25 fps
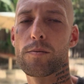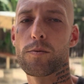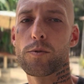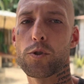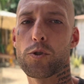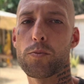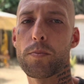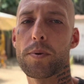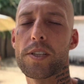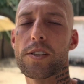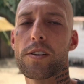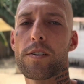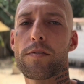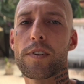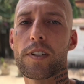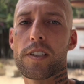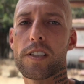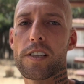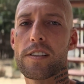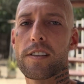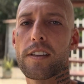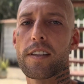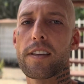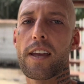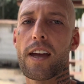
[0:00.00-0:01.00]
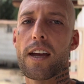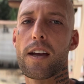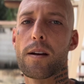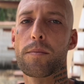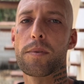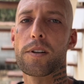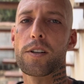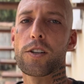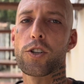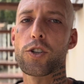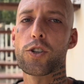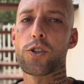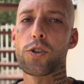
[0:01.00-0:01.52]
Specifically today, I'm
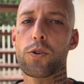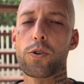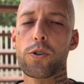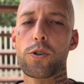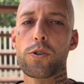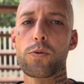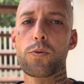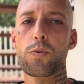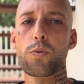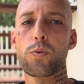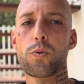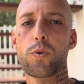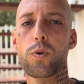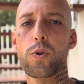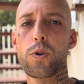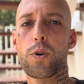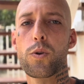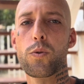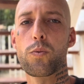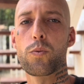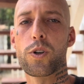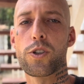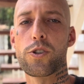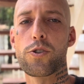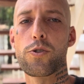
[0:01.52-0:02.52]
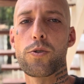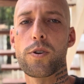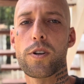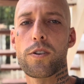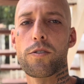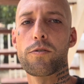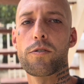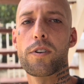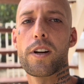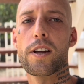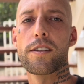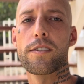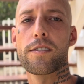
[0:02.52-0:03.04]
here to show you what you can
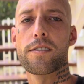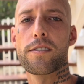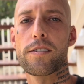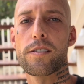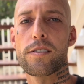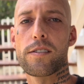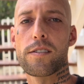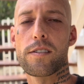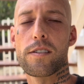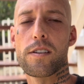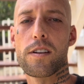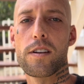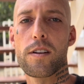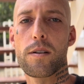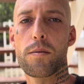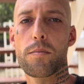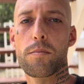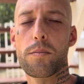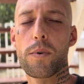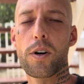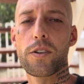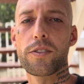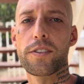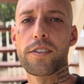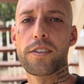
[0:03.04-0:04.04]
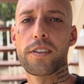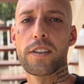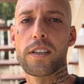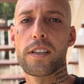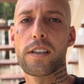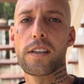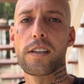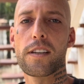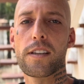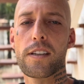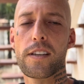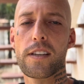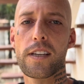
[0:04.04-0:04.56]
rent
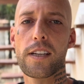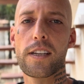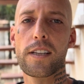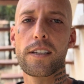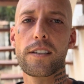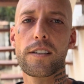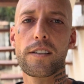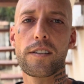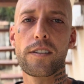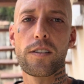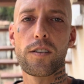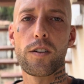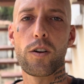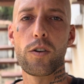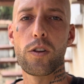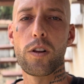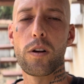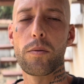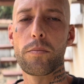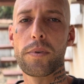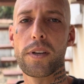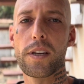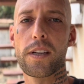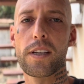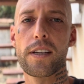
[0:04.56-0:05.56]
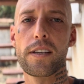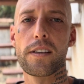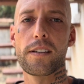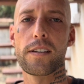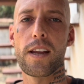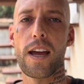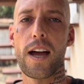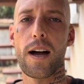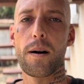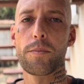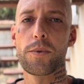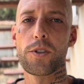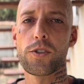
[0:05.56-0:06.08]
monthly in Colombia and
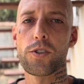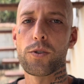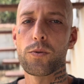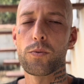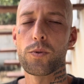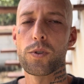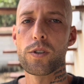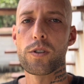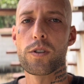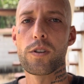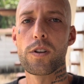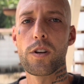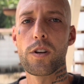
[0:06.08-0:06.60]
how much it would